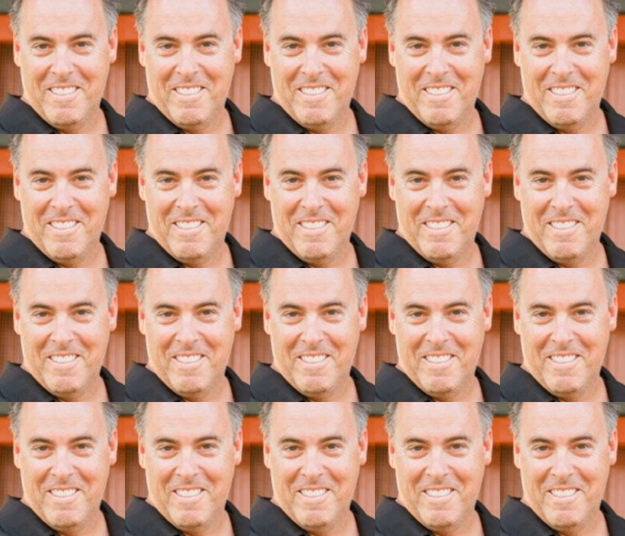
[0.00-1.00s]

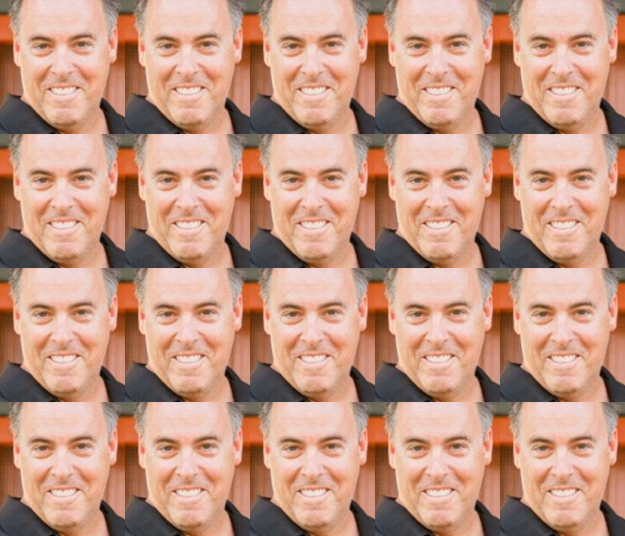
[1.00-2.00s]

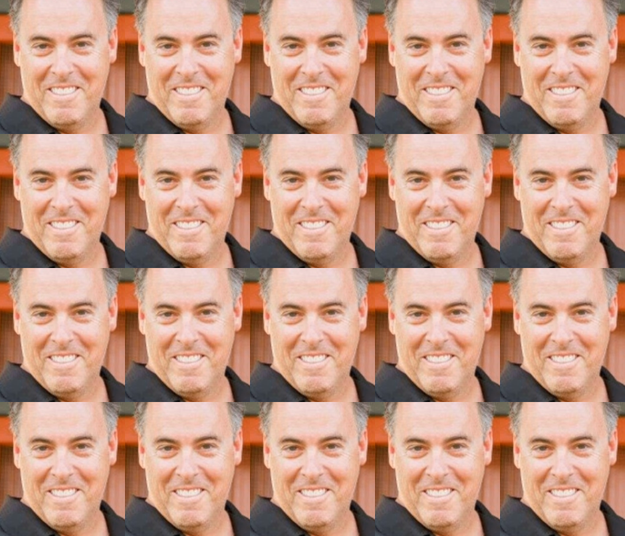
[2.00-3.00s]

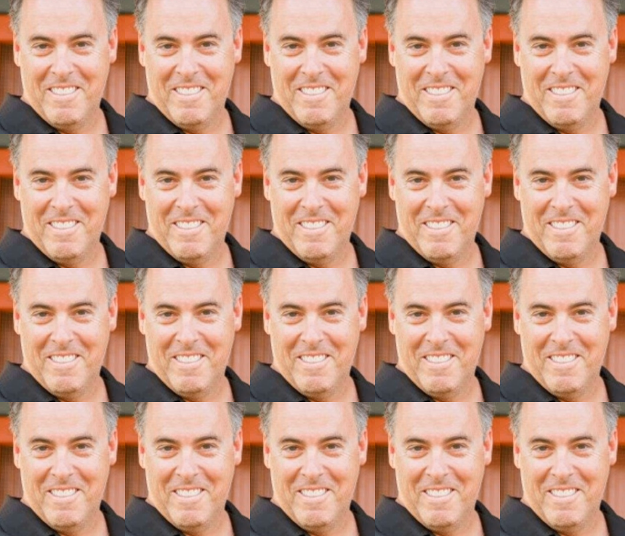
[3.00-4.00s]

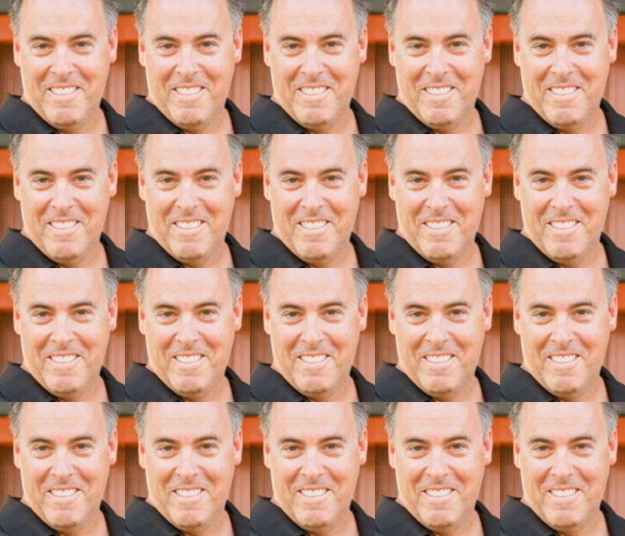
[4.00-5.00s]

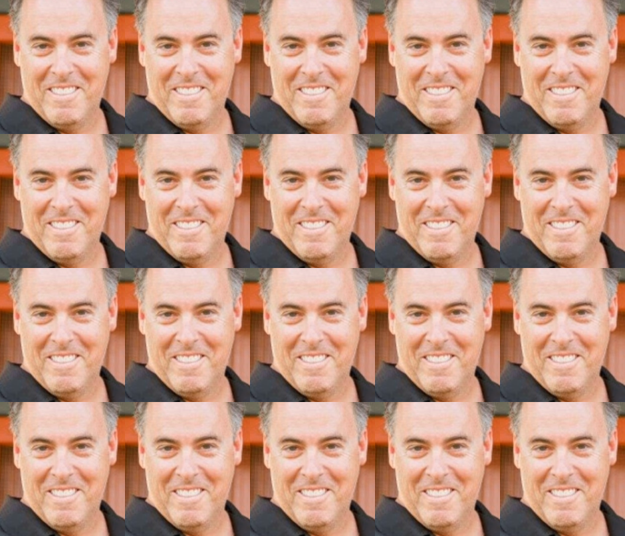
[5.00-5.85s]
(no lip movement)